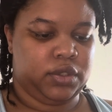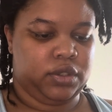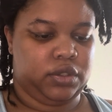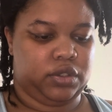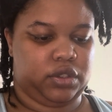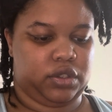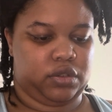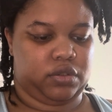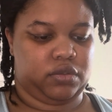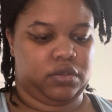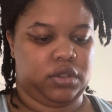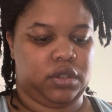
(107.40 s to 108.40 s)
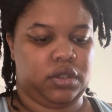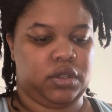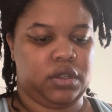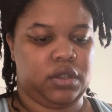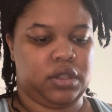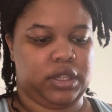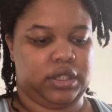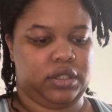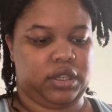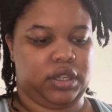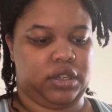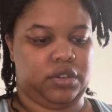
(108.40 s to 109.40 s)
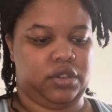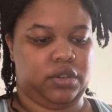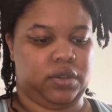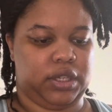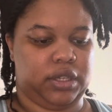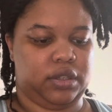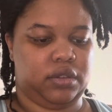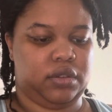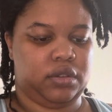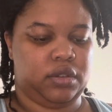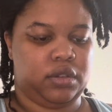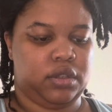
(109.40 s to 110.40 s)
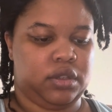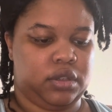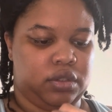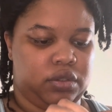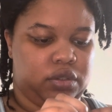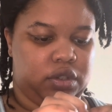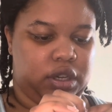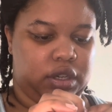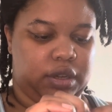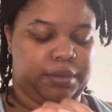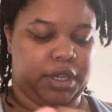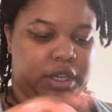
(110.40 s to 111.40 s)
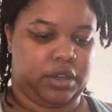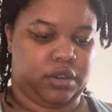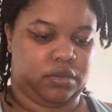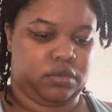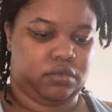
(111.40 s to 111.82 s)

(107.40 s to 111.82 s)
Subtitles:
So let's get into it. It's not coming out.